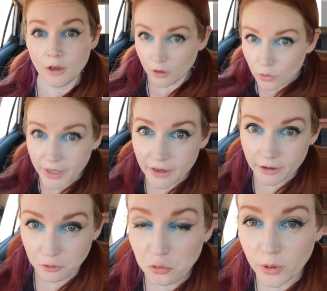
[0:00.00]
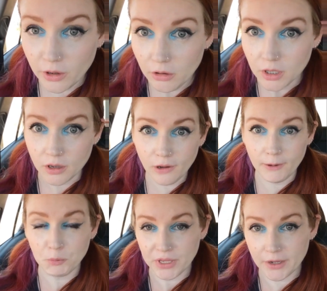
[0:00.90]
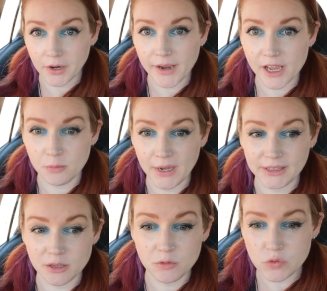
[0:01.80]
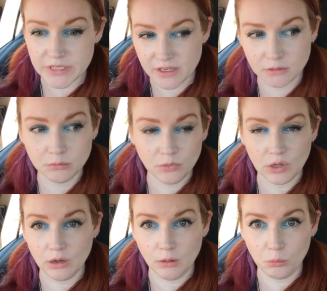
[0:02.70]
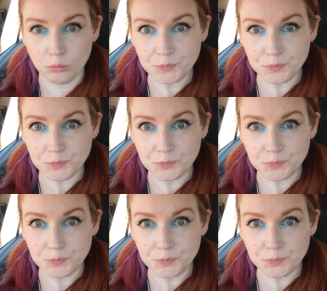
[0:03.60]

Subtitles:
Okay, well, here I am at the museum, a